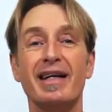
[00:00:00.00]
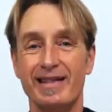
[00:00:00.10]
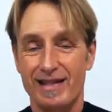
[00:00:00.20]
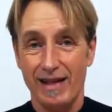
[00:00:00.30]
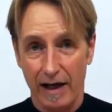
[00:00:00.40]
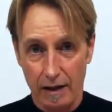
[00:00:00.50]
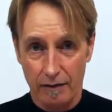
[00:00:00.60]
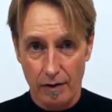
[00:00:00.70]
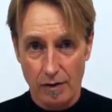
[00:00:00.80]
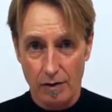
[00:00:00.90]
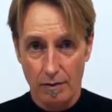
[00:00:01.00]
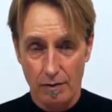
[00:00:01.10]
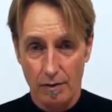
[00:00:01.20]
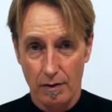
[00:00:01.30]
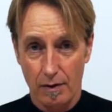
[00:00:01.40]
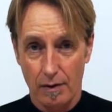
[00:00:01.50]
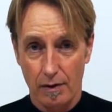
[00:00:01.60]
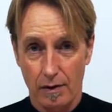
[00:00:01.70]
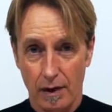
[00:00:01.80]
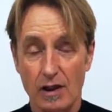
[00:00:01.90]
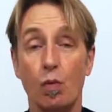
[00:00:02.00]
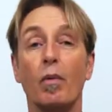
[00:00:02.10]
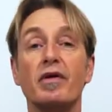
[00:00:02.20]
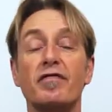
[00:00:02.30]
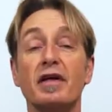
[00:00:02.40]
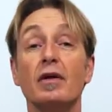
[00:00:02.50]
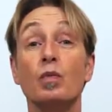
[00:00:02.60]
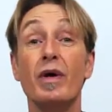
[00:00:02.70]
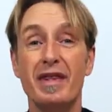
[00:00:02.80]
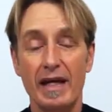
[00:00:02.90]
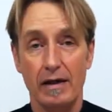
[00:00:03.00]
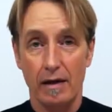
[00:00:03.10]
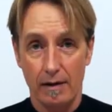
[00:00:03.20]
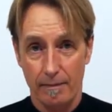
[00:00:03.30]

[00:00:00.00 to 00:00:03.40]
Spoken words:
inside of us. It's what we feel within.